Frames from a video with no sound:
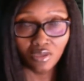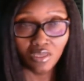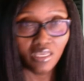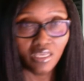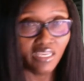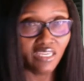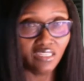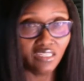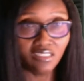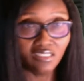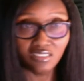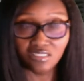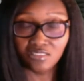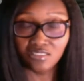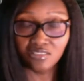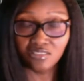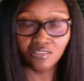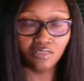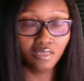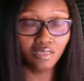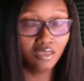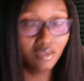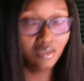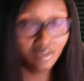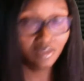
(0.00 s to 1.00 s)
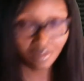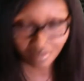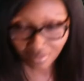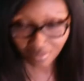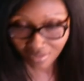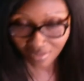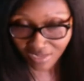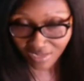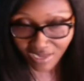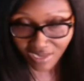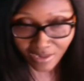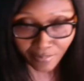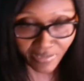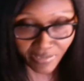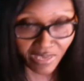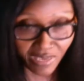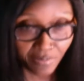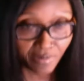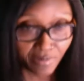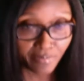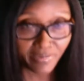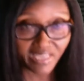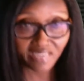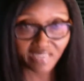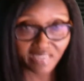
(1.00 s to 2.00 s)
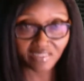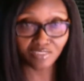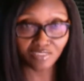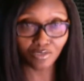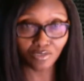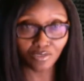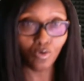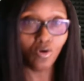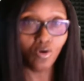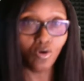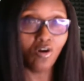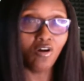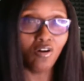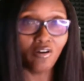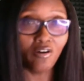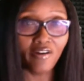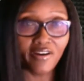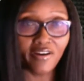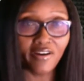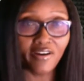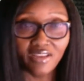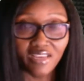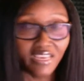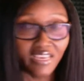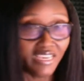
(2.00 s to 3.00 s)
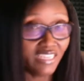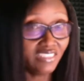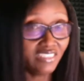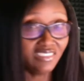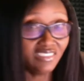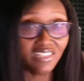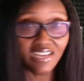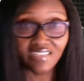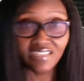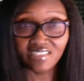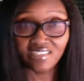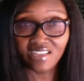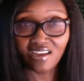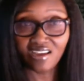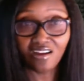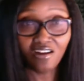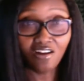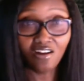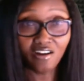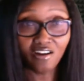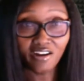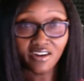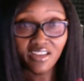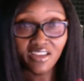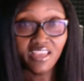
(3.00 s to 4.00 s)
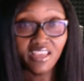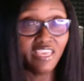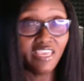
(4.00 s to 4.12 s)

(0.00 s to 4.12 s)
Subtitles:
It is, people make it so hard. It's not that hard.